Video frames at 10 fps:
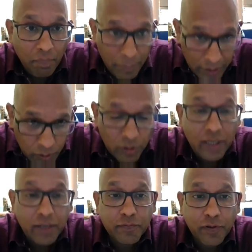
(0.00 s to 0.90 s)

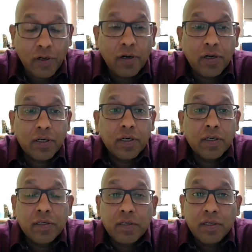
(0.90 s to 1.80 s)
Mizoram
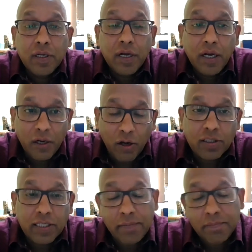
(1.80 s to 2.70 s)
for a
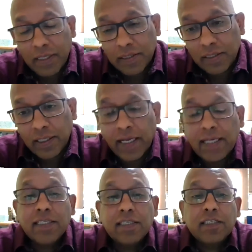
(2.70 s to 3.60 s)
long time, but
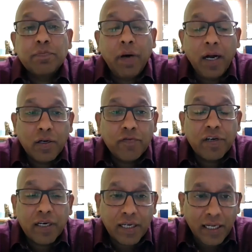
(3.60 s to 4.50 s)
yes, it is part of
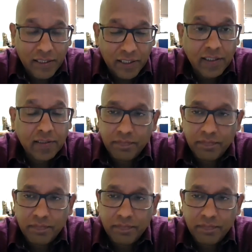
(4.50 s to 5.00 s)
our culture.